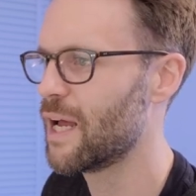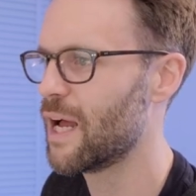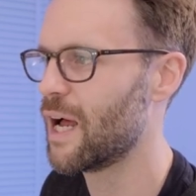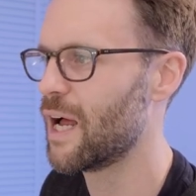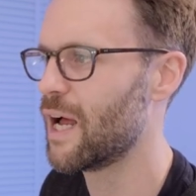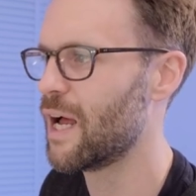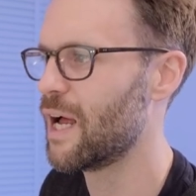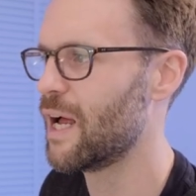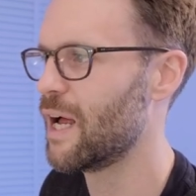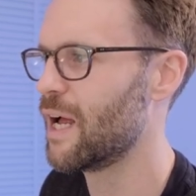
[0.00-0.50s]

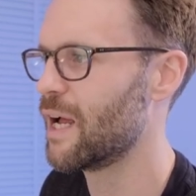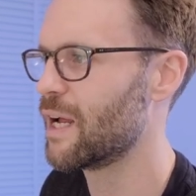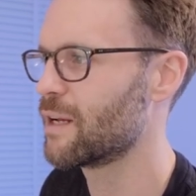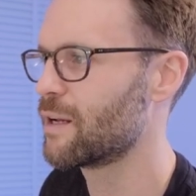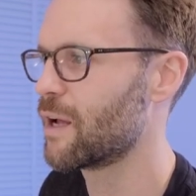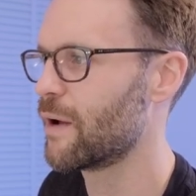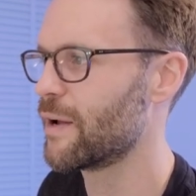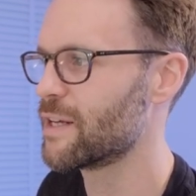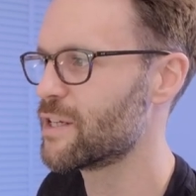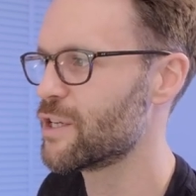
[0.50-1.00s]
uh,
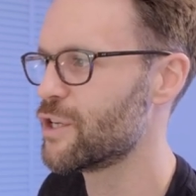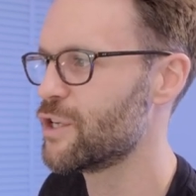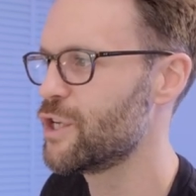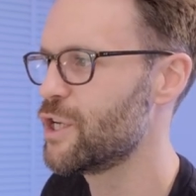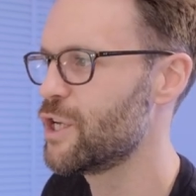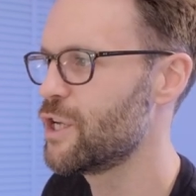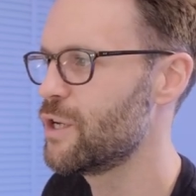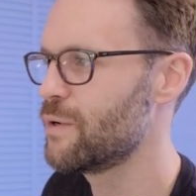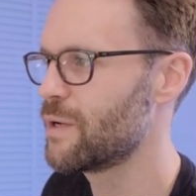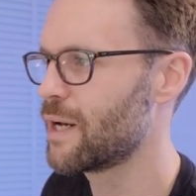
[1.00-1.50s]
going to
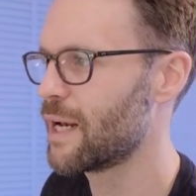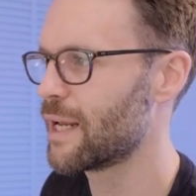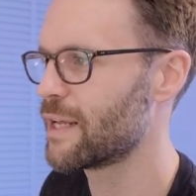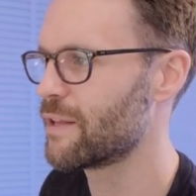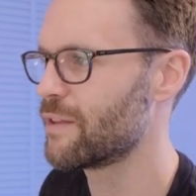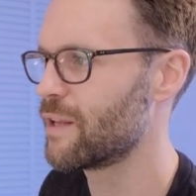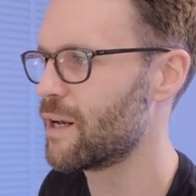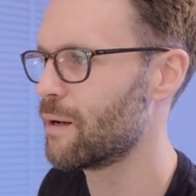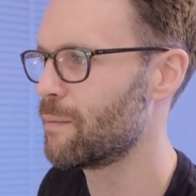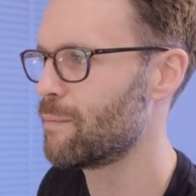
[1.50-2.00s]
new,
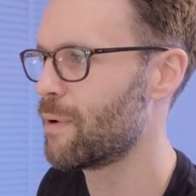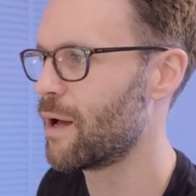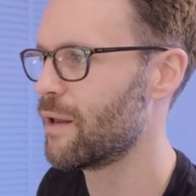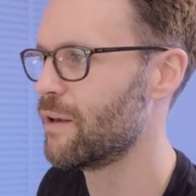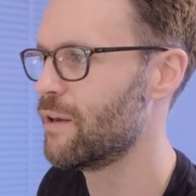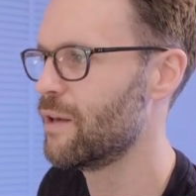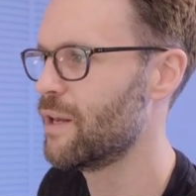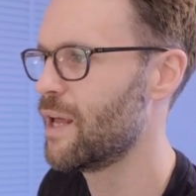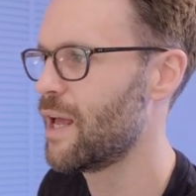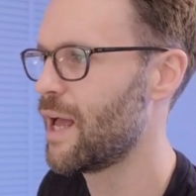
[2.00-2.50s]
clicking the little
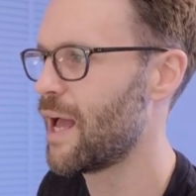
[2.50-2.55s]
button,